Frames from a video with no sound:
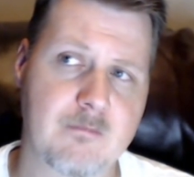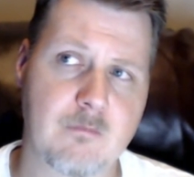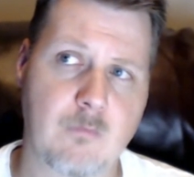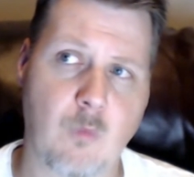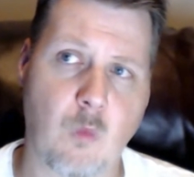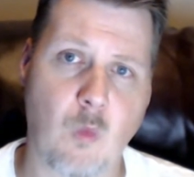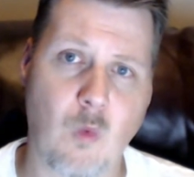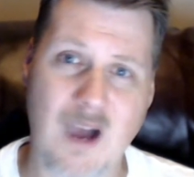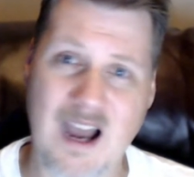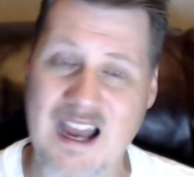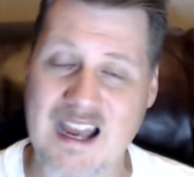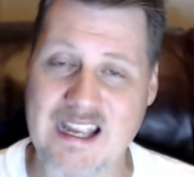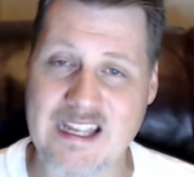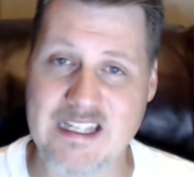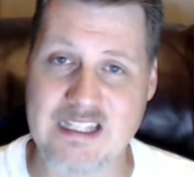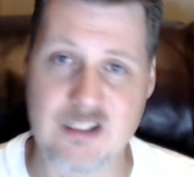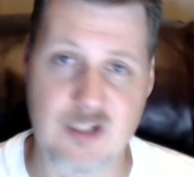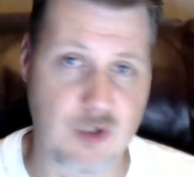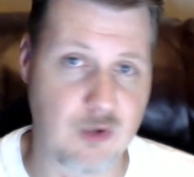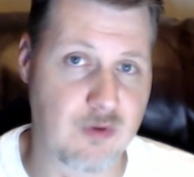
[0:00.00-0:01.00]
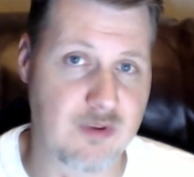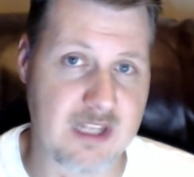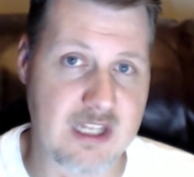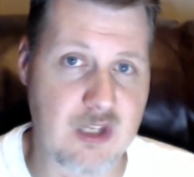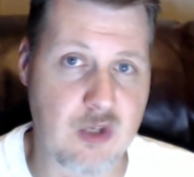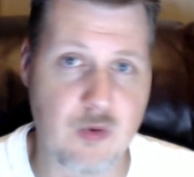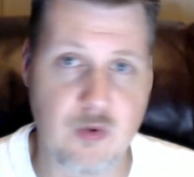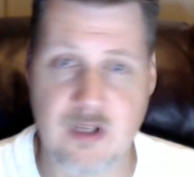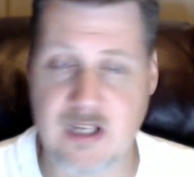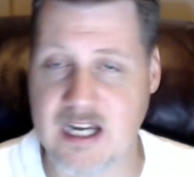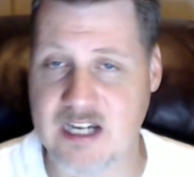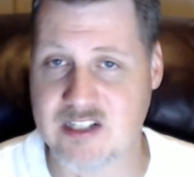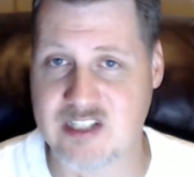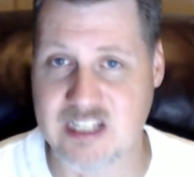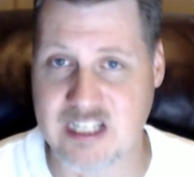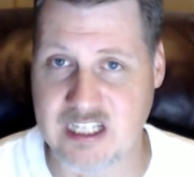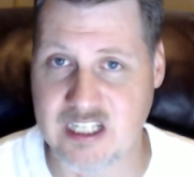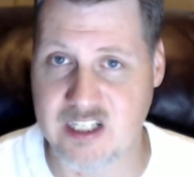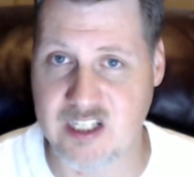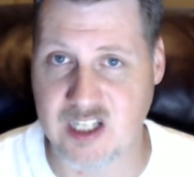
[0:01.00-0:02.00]
why you think you can actually
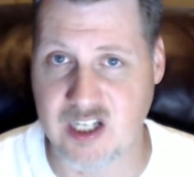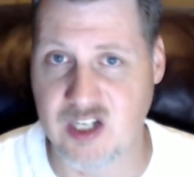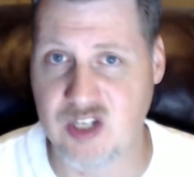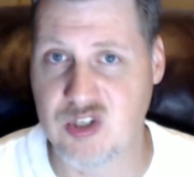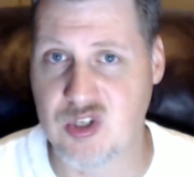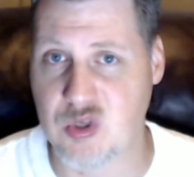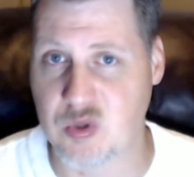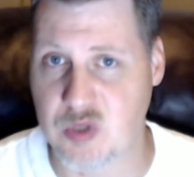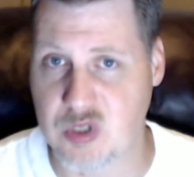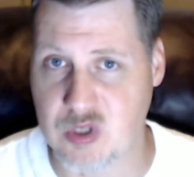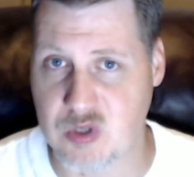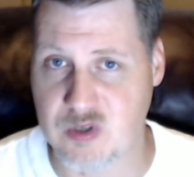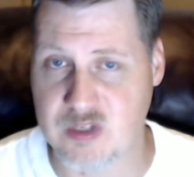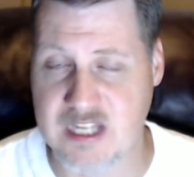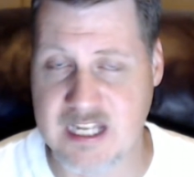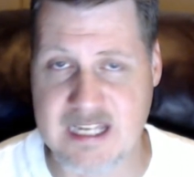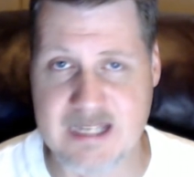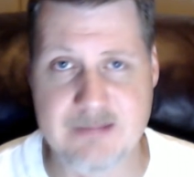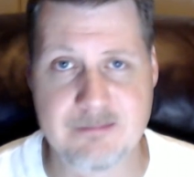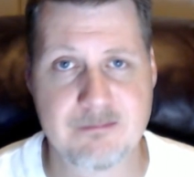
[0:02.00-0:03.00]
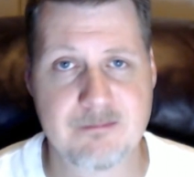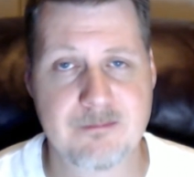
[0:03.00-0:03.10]
get it done, you and your team.